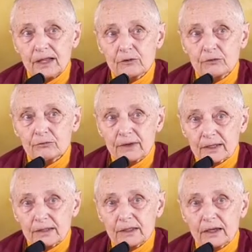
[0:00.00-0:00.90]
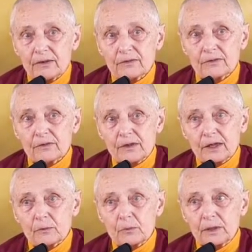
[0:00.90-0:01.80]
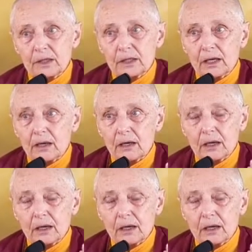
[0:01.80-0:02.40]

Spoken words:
and to recognize that we